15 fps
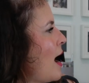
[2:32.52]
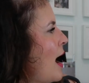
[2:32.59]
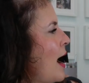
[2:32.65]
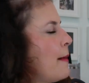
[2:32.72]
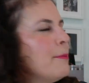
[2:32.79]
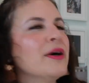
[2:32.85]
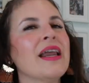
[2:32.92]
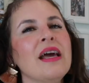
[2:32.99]

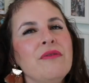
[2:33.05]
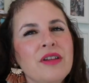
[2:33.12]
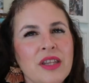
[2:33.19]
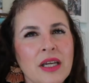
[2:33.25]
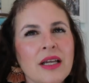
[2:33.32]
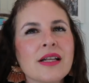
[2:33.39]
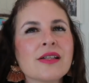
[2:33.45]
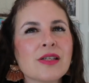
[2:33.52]
but
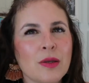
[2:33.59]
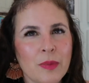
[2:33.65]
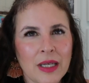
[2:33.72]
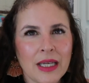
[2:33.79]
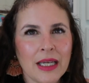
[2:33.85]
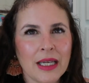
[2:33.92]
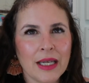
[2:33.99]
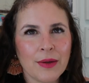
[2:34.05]
everything to
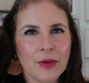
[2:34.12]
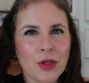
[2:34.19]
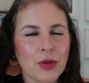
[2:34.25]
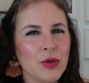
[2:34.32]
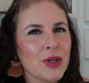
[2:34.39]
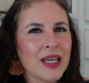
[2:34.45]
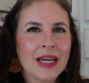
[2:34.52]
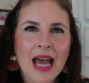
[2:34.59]
be, you know,
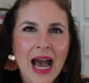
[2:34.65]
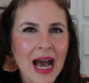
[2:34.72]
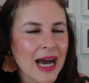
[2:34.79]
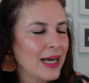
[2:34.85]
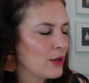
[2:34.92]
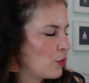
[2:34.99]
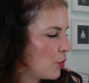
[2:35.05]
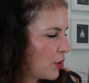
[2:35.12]
you can
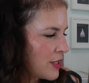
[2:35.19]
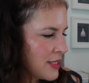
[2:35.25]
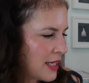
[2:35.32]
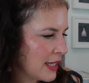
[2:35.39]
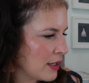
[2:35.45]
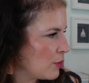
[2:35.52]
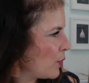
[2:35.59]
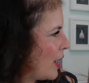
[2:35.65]
add or
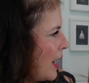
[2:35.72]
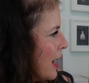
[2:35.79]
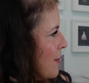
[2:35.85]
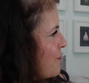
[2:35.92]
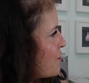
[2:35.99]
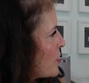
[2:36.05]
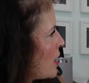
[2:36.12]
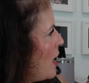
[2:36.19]
take it away,
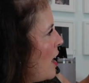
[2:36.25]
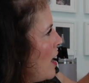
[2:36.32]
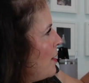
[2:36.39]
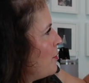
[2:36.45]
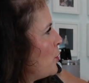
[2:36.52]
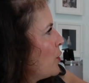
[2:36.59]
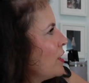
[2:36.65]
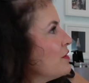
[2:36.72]

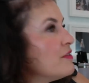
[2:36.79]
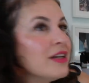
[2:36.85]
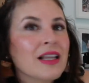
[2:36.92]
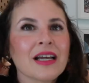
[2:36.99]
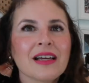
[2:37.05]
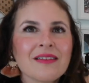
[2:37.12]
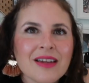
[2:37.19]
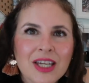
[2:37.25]
or even
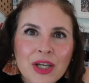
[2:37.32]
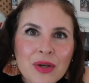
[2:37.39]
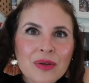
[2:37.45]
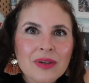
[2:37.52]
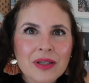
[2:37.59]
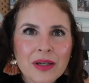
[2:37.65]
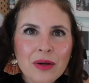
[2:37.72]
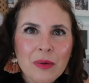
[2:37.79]
like a cute
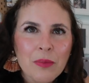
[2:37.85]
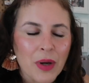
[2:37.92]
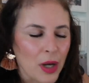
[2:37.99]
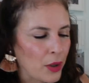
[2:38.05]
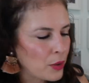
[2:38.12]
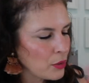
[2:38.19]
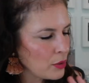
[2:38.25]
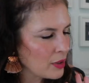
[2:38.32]
little
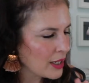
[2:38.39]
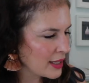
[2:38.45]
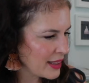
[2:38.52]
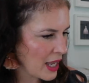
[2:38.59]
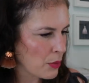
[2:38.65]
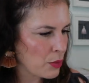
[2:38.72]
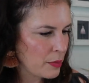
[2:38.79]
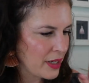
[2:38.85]
bow.
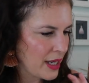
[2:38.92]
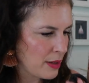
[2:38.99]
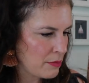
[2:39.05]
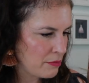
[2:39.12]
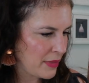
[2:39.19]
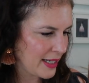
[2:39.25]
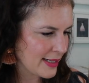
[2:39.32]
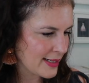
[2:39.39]
That will be
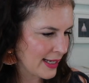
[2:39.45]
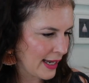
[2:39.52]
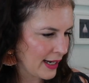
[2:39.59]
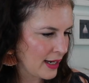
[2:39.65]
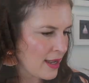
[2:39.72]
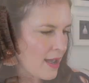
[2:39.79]
amazing.